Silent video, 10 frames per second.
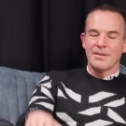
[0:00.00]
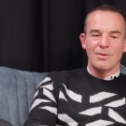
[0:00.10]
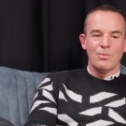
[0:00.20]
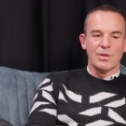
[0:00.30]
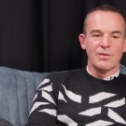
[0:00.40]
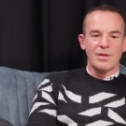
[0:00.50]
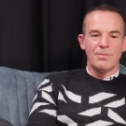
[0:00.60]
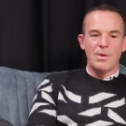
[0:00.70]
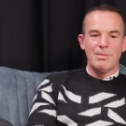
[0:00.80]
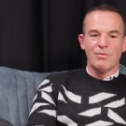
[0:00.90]
the one of the
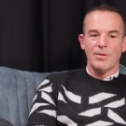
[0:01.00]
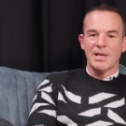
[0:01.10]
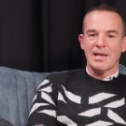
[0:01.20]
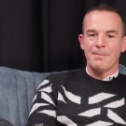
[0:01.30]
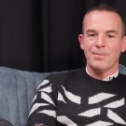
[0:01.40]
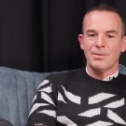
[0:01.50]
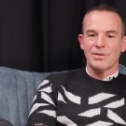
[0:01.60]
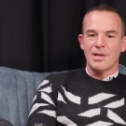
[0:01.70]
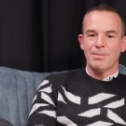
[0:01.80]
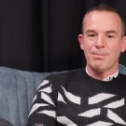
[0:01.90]
women from the camp who was
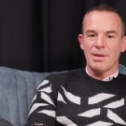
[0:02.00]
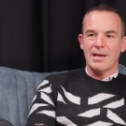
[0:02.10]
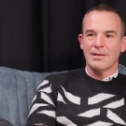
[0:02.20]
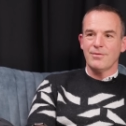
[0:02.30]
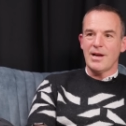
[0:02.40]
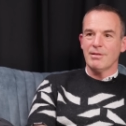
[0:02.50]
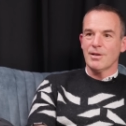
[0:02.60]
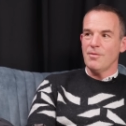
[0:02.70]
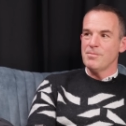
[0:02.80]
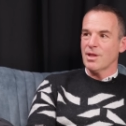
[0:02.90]
going to be playing the fairy
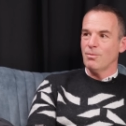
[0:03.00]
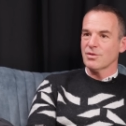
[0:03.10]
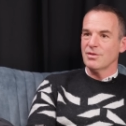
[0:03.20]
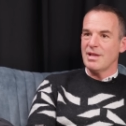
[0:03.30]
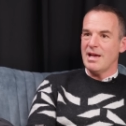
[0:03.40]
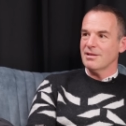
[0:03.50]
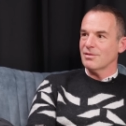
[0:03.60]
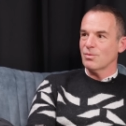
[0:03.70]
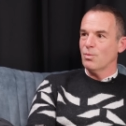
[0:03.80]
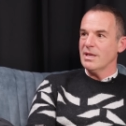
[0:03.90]
godmother wasn't there. This
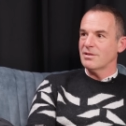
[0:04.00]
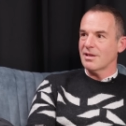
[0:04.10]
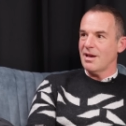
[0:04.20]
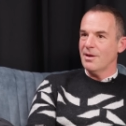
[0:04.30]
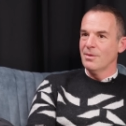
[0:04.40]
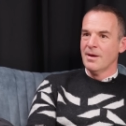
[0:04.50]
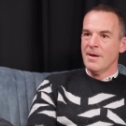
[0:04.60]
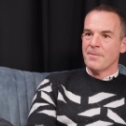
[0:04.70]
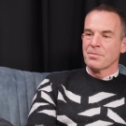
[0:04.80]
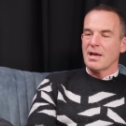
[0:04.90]
was a week to go.
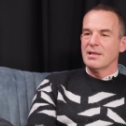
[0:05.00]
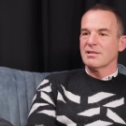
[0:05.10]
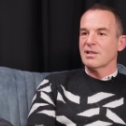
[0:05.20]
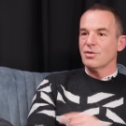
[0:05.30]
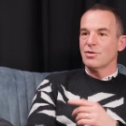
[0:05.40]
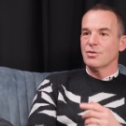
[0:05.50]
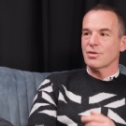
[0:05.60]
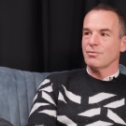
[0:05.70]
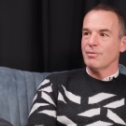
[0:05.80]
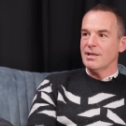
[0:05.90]
And they said, could you
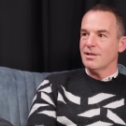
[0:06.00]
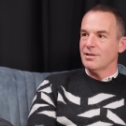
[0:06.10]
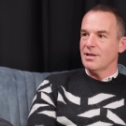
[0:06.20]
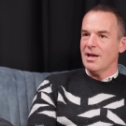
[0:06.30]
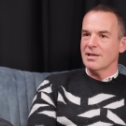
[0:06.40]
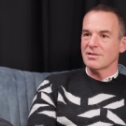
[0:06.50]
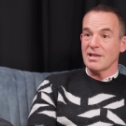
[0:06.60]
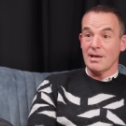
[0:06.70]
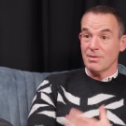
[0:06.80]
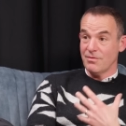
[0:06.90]
just read her lines?
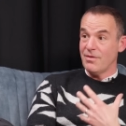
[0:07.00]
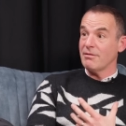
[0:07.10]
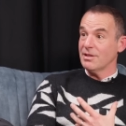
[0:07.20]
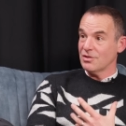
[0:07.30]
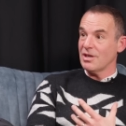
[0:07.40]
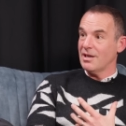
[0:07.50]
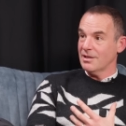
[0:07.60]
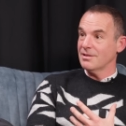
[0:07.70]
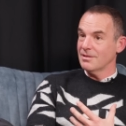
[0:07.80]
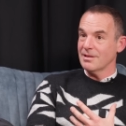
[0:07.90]
And I was very shy
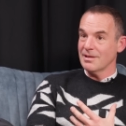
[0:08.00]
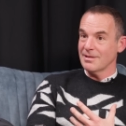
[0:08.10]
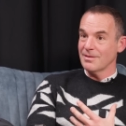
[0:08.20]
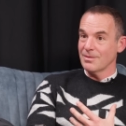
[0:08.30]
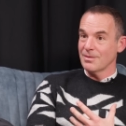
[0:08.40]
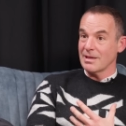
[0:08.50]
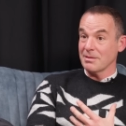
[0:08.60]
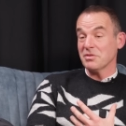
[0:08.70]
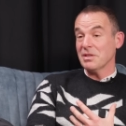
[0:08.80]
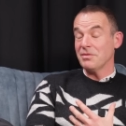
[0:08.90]
and and
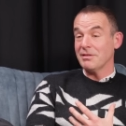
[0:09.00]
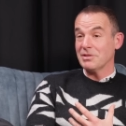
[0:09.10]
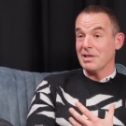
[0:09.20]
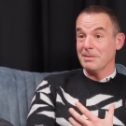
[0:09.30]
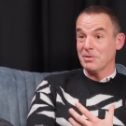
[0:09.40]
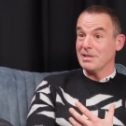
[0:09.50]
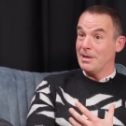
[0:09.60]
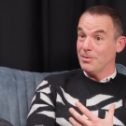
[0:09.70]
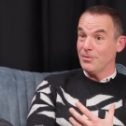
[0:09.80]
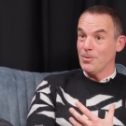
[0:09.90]
I'm still very shy. I'm just
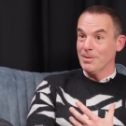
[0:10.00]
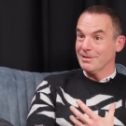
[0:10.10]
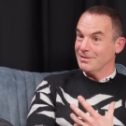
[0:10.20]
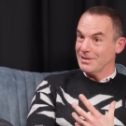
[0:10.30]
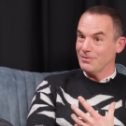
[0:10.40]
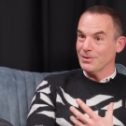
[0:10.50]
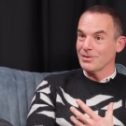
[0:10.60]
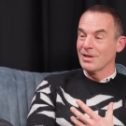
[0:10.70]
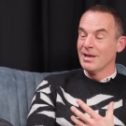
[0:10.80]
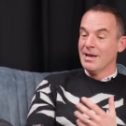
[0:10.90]
now a performer. There's a
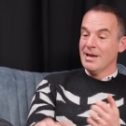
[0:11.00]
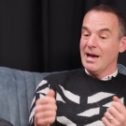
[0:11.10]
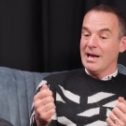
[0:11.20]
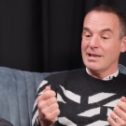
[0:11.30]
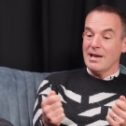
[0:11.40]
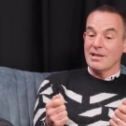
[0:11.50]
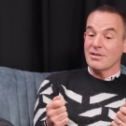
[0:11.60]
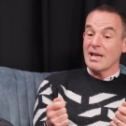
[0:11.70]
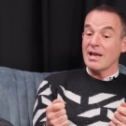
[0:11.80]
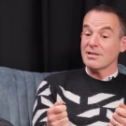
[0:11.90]
difference. And, I, and
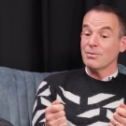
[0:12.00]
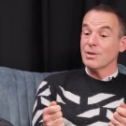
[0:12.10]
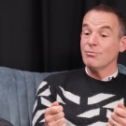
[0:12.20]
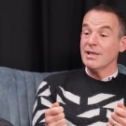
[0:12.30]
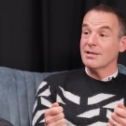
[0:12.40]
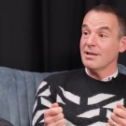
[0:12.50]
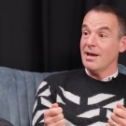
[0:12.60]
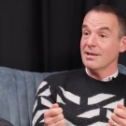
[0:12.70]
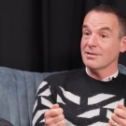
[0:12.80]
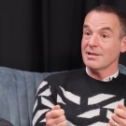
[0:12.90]
they asked, will you read the
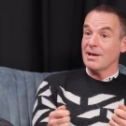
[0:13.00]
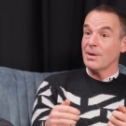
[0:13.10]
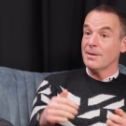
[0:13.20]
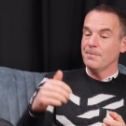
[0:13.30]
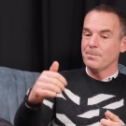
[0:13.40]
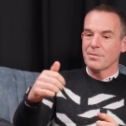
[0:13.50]
lines? And I went,